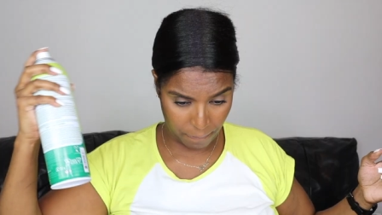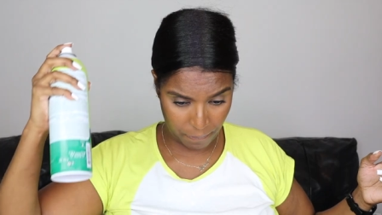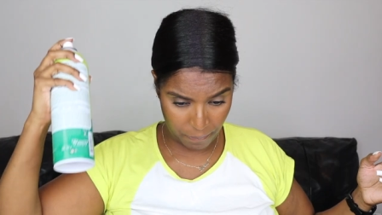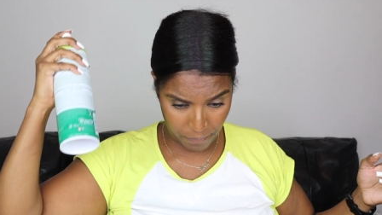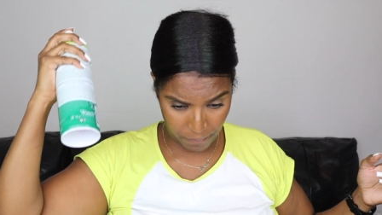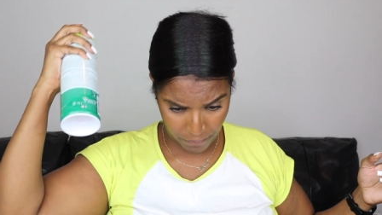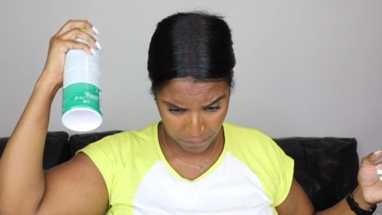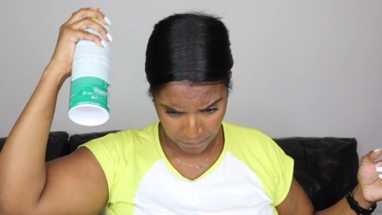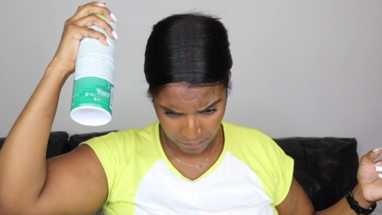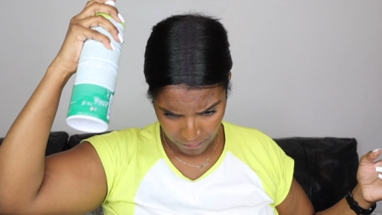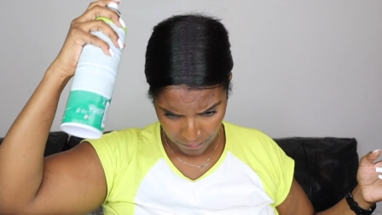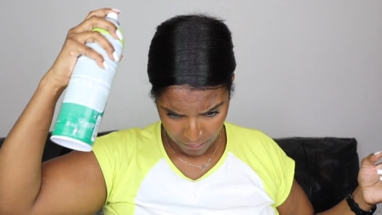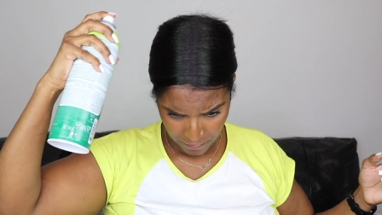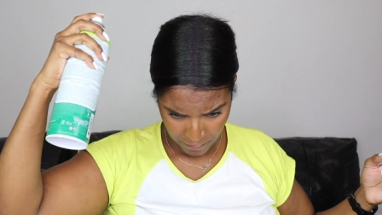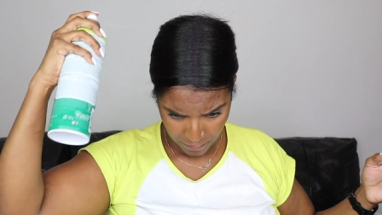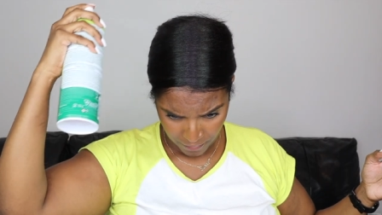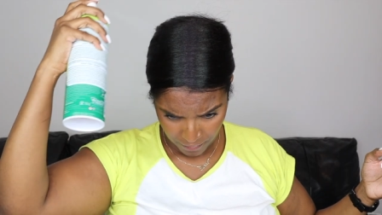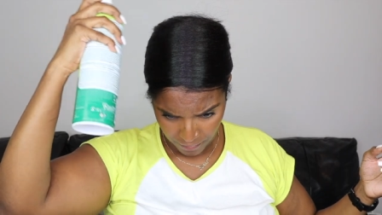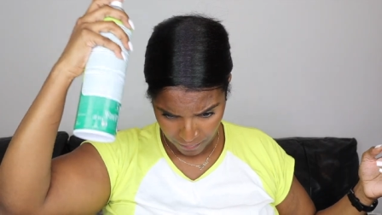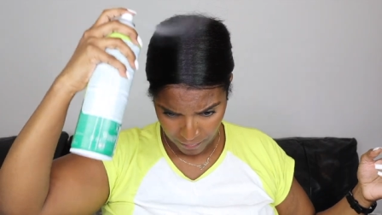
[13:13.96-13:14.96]
yeah, I'm just wrapping
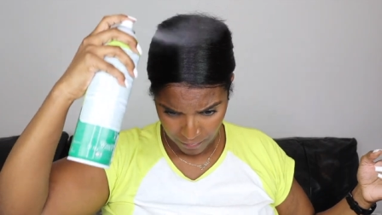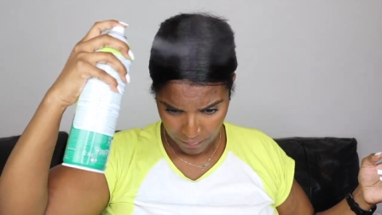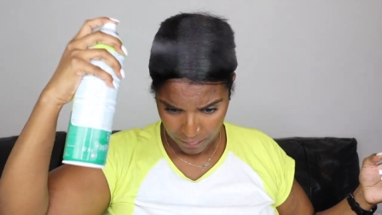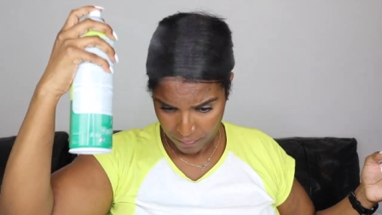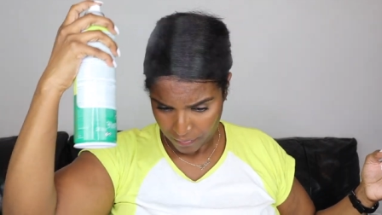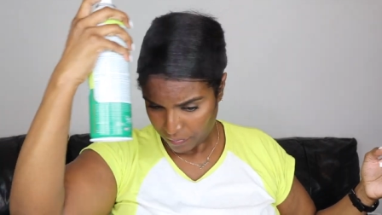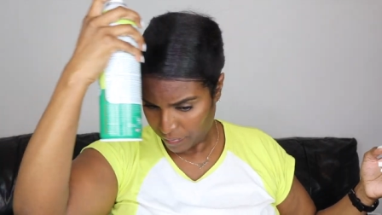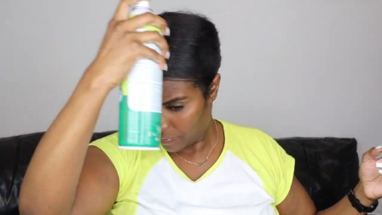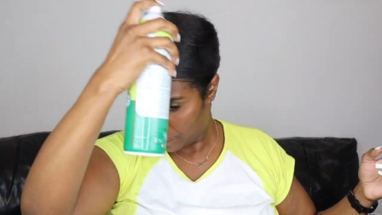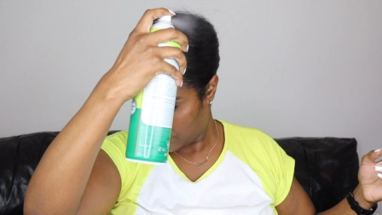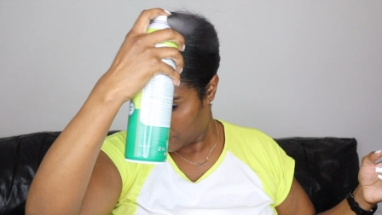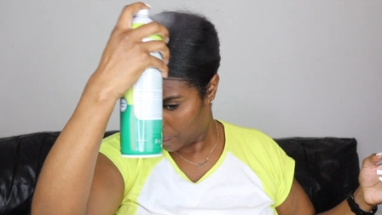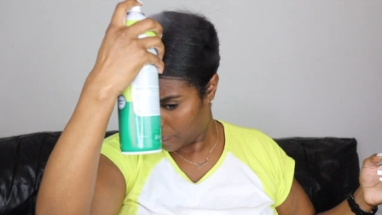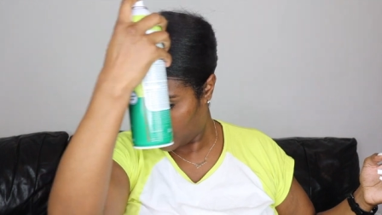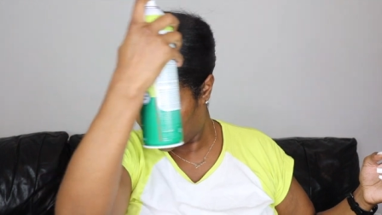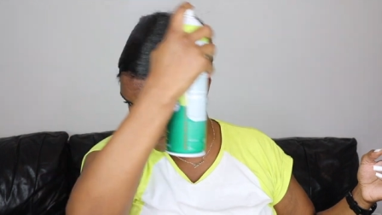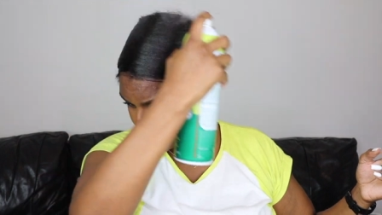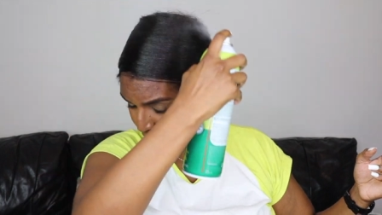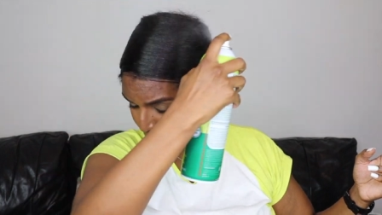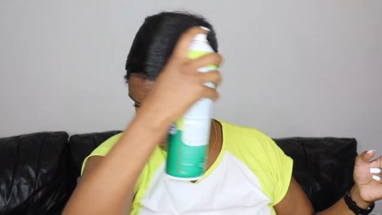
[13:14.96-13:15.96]
it up and then I'm
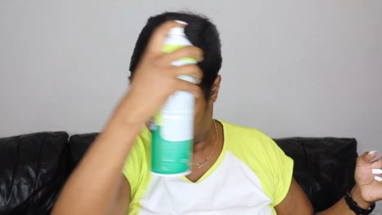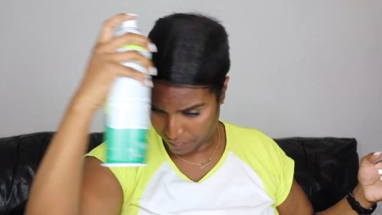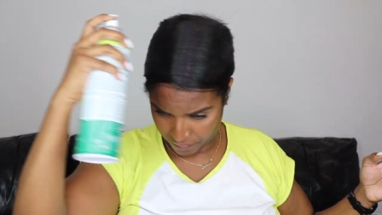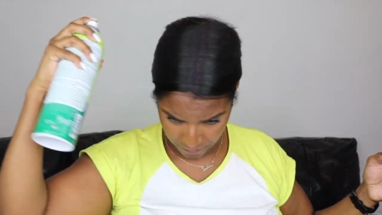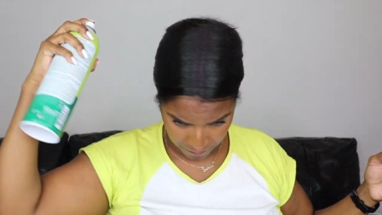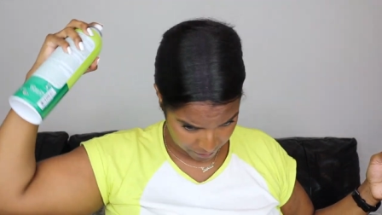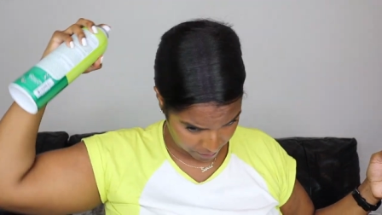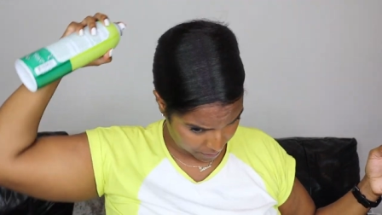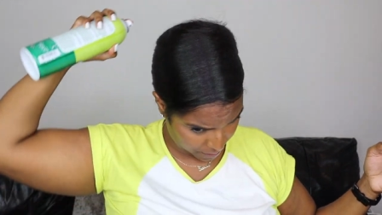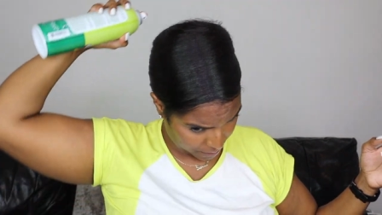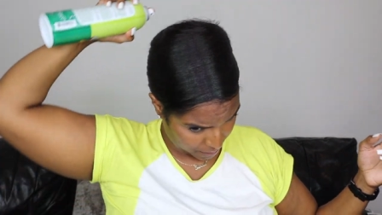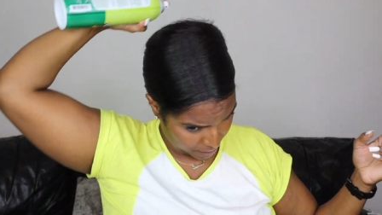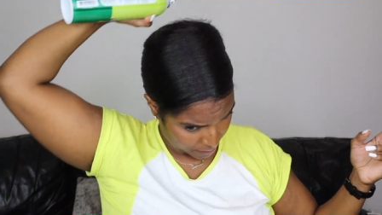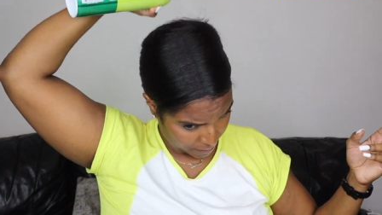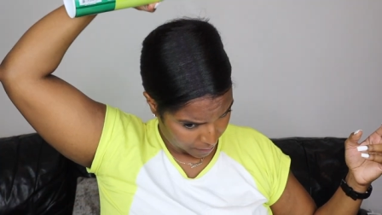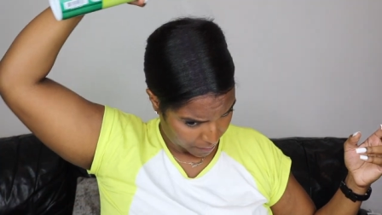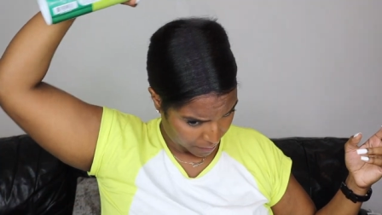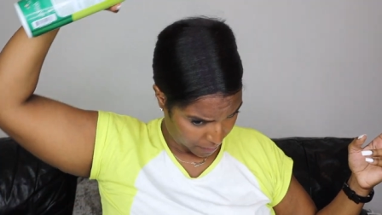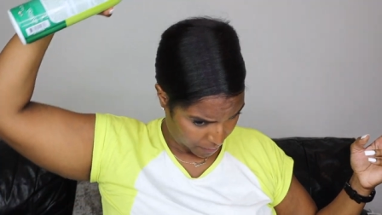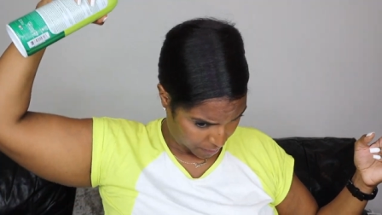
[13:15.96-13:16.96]
taking some more of that
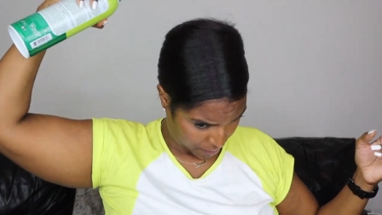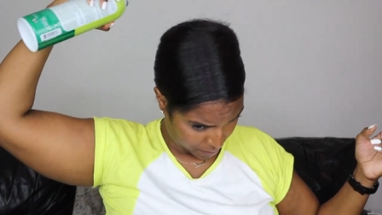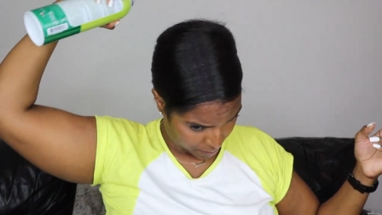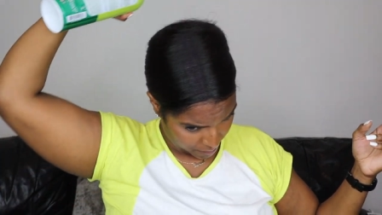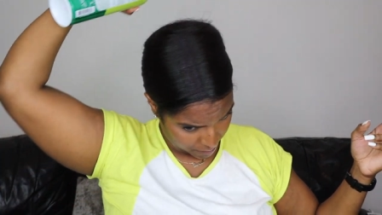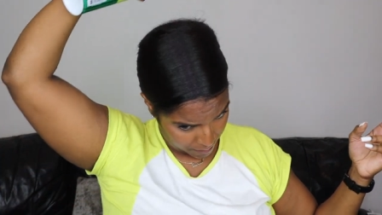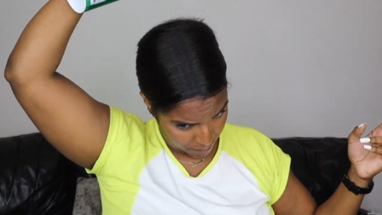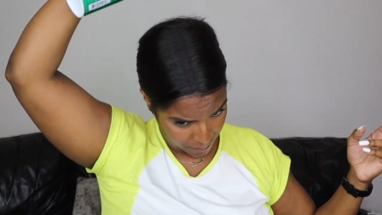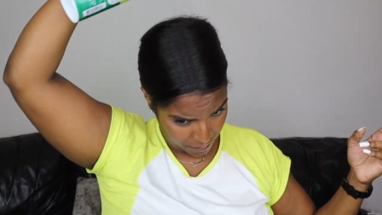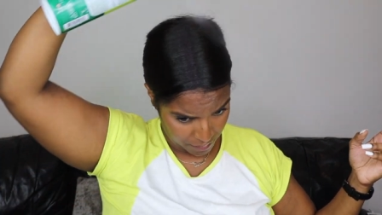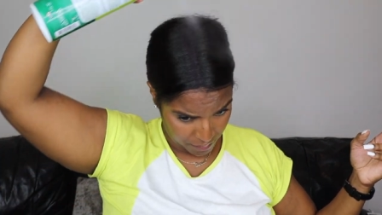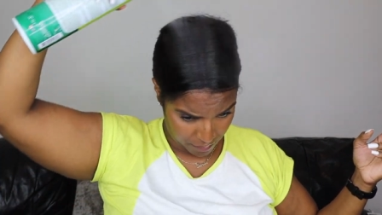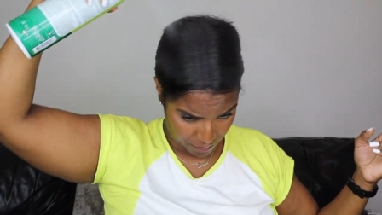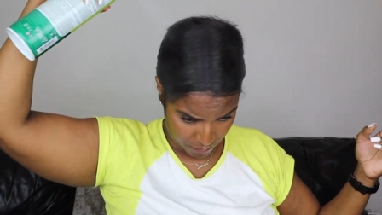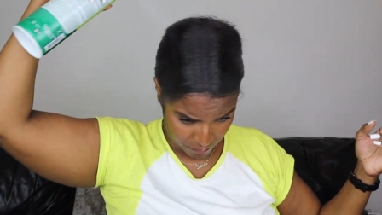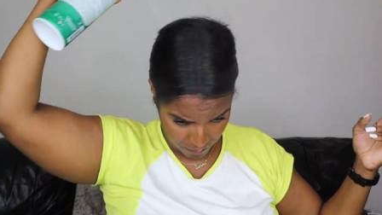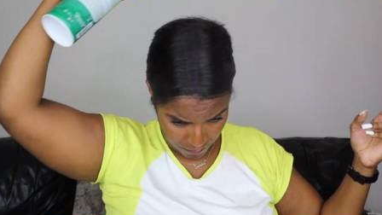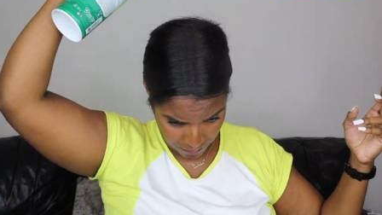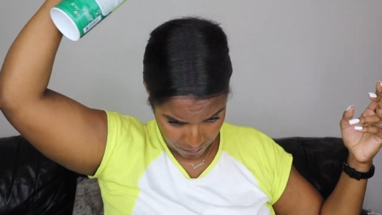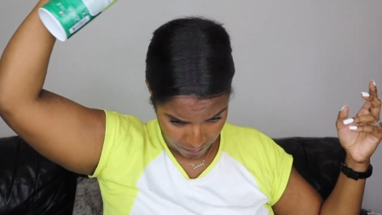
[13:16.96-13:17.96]
sheen spray and
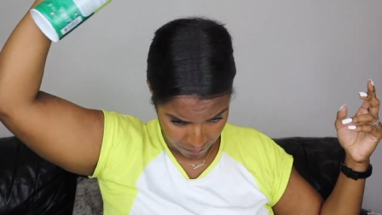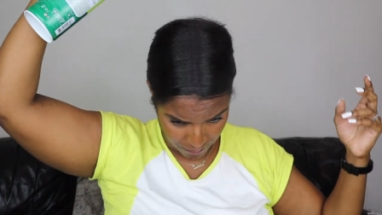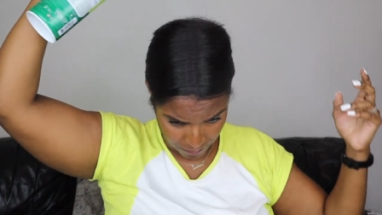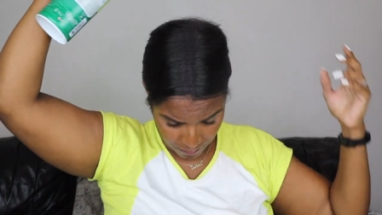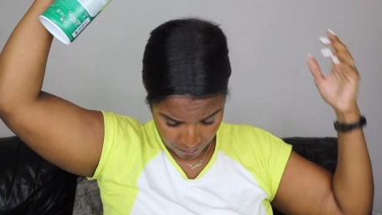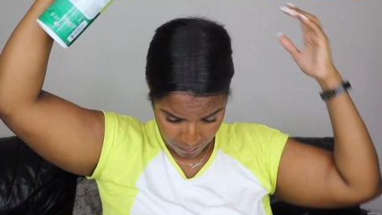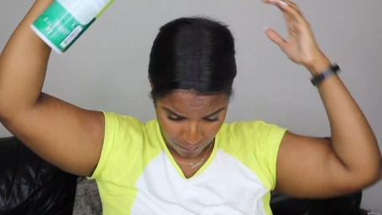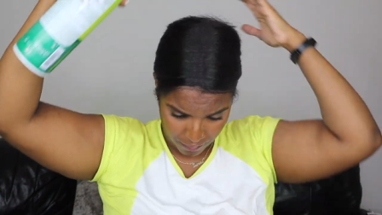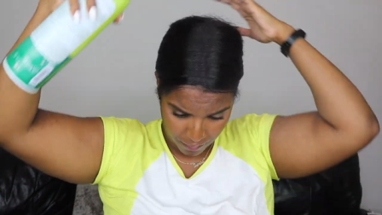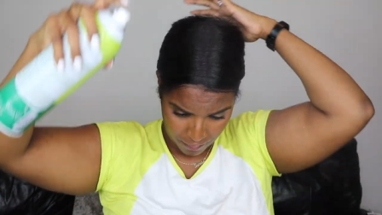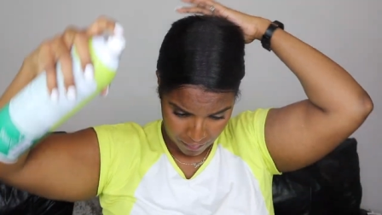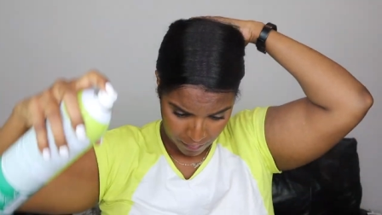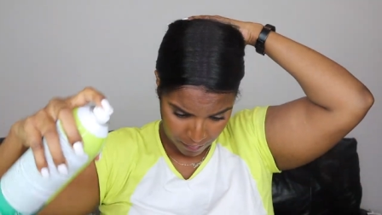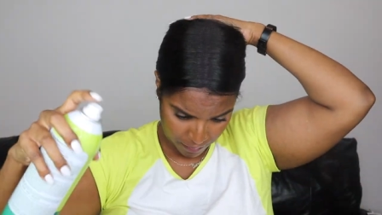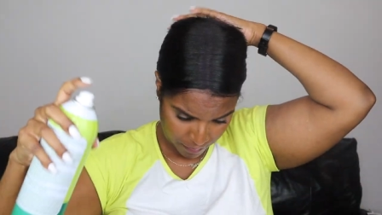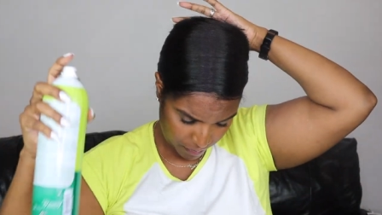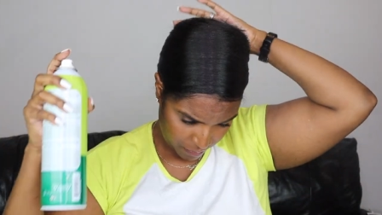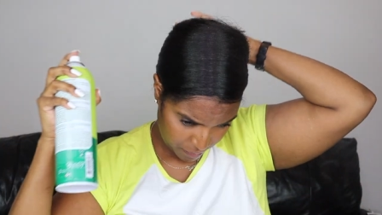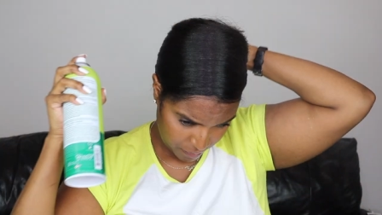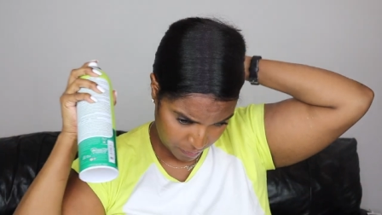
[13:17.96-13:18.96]
I'm just spraying it over my
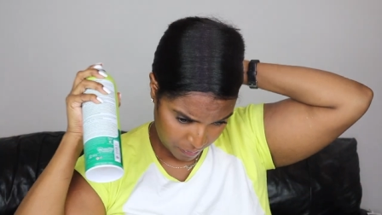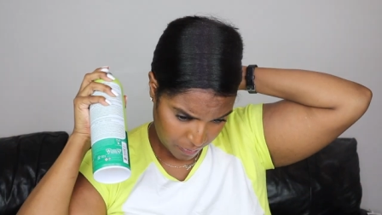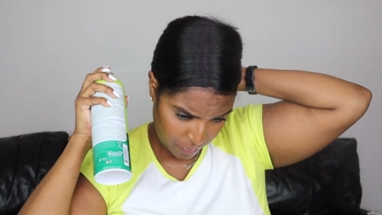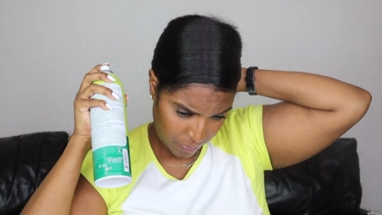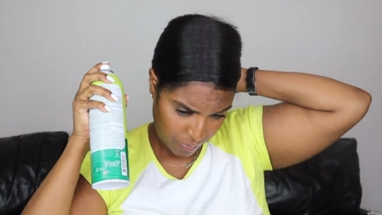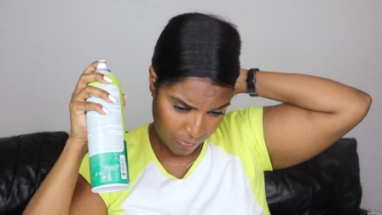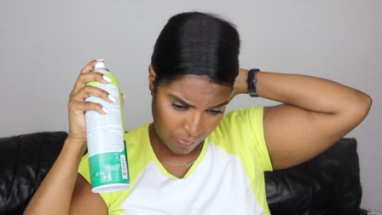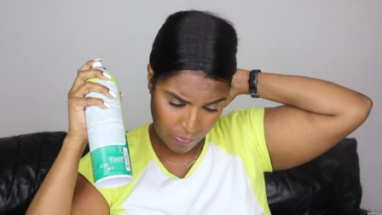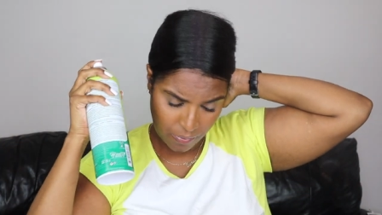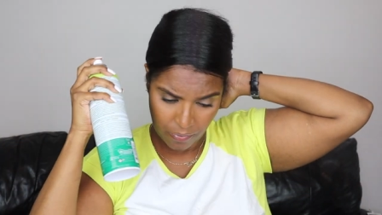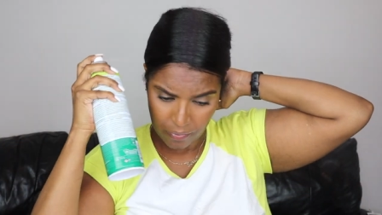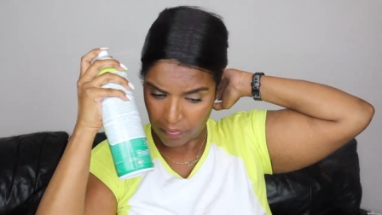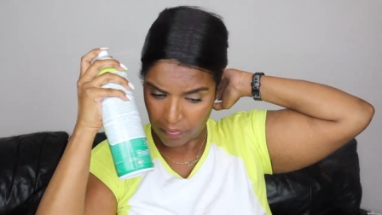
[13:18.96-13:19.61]
hair just